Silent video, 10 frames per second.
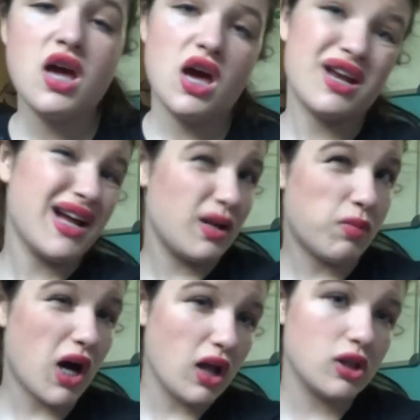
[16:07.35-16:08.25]
And I
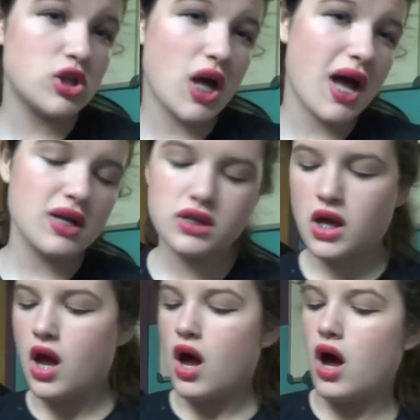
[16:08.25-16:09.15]
apologize.
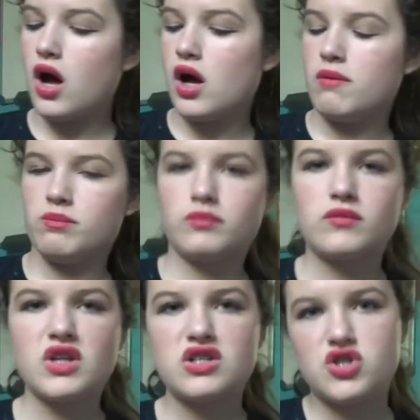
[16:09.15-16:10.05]

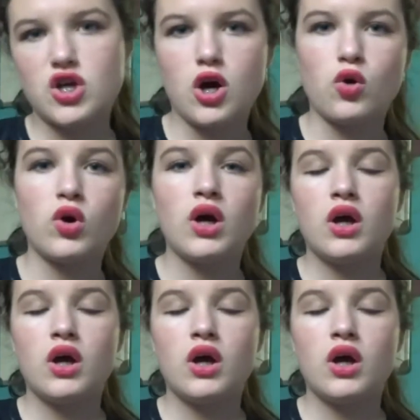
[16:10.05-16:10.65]
So,